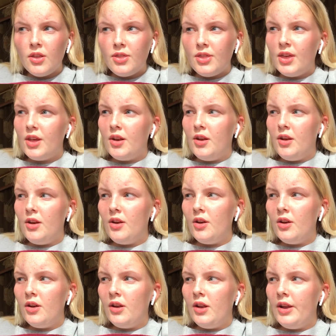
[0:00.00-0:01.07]
then
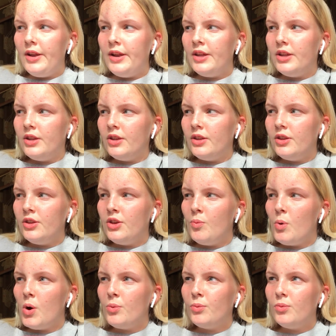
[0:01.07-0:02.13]
you
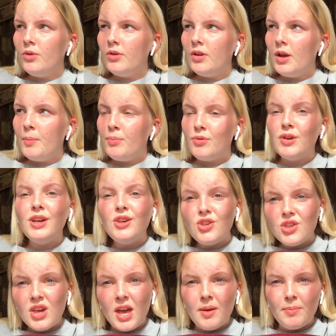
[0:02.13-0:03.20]
won't
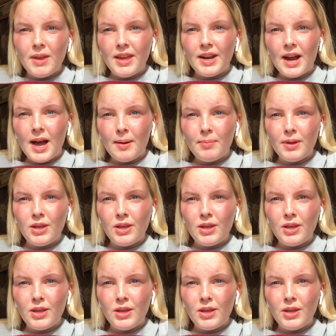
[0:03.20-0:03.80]
appreciate being happy.